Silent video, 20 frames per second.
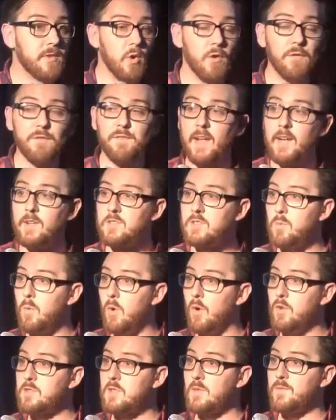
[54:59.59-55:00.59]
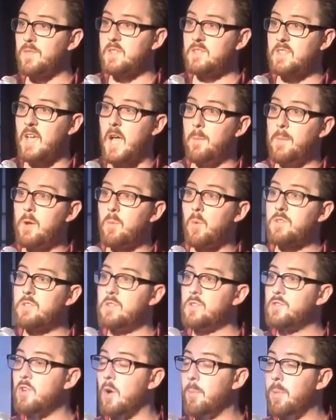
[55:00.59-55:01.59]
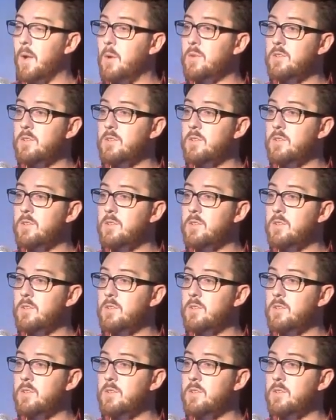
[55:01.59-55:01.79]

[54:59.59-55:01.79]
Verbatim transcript: no feelings towards. if they sat me, it wasn't a trouble.